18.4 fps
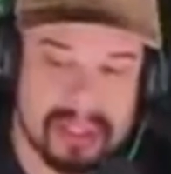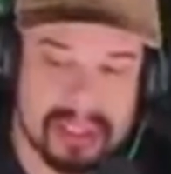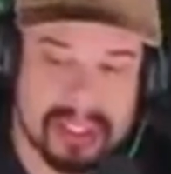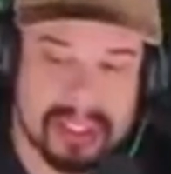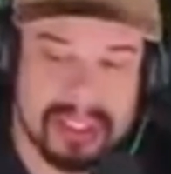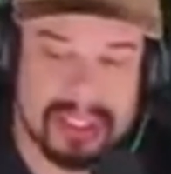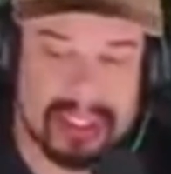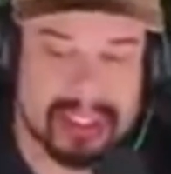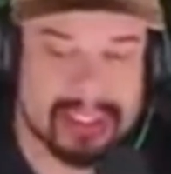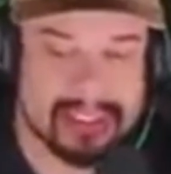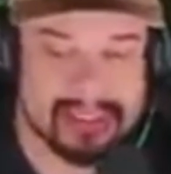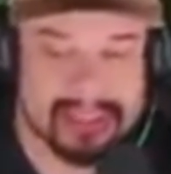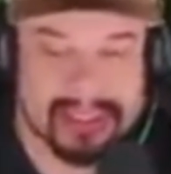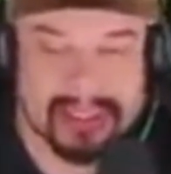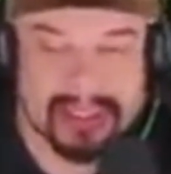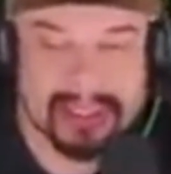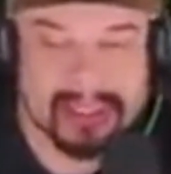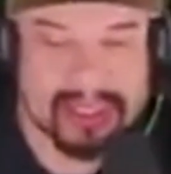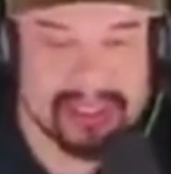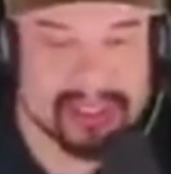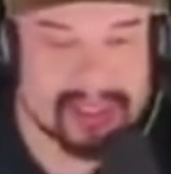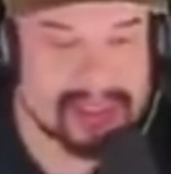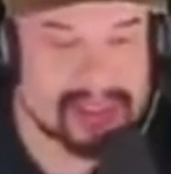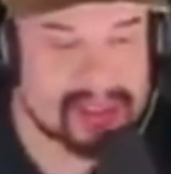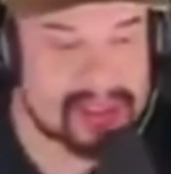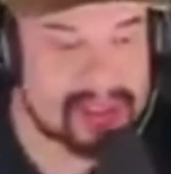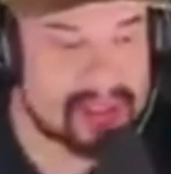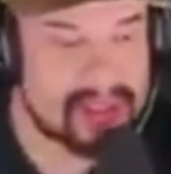It
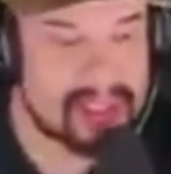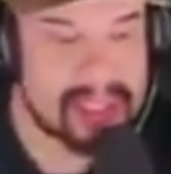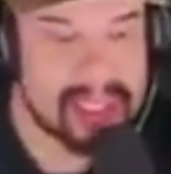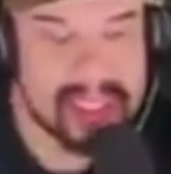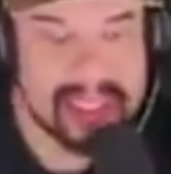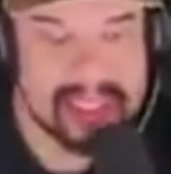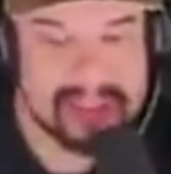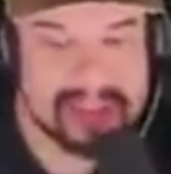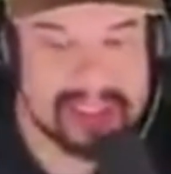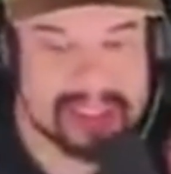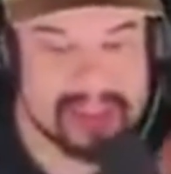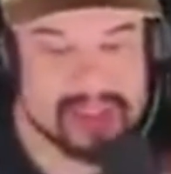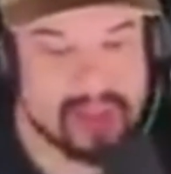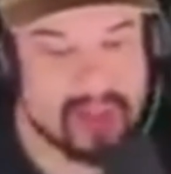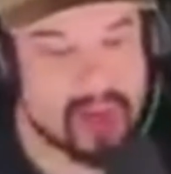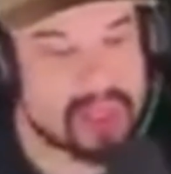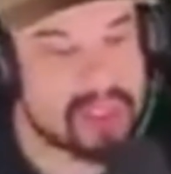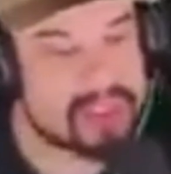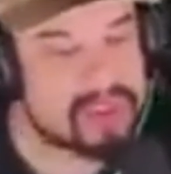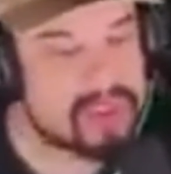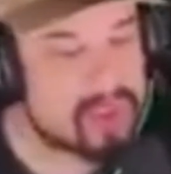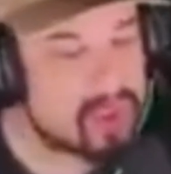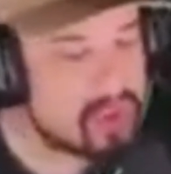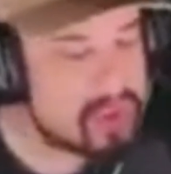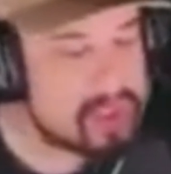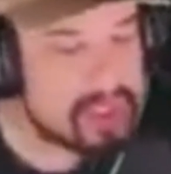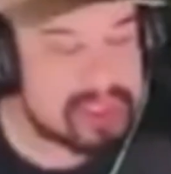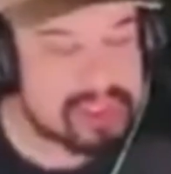isn't. Caesar on his
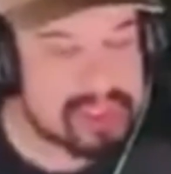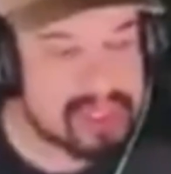own is